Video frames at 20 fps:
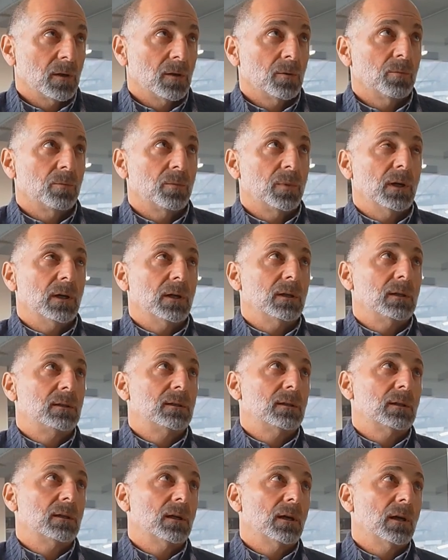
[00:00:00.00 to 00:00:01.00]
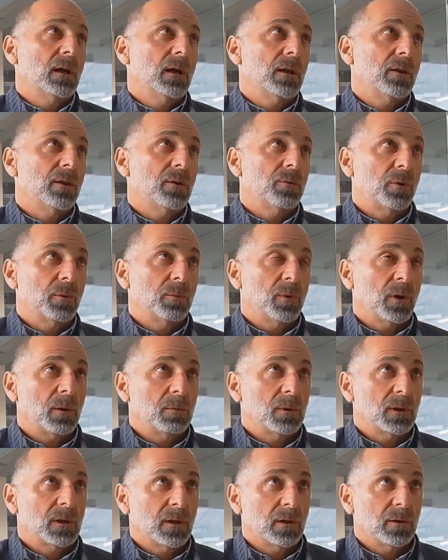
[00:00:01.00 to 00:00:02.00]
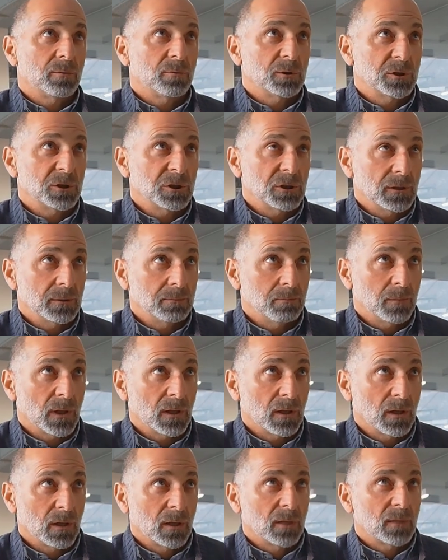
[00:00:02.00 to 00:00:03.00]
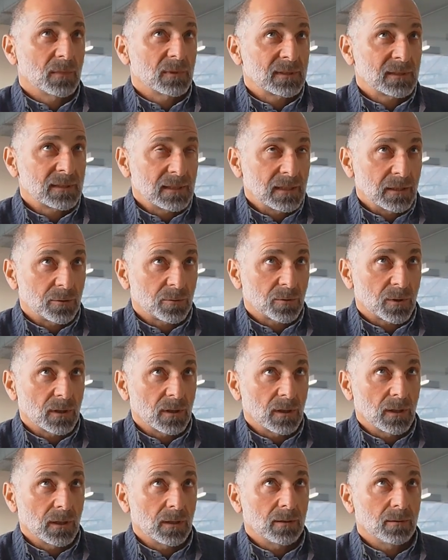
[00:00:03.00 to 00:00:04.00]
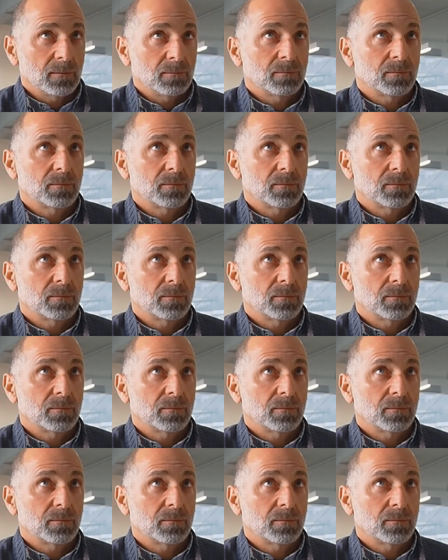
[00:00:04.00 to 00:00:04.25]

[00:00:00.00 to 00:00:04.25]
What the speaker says: But the Republican regime secretly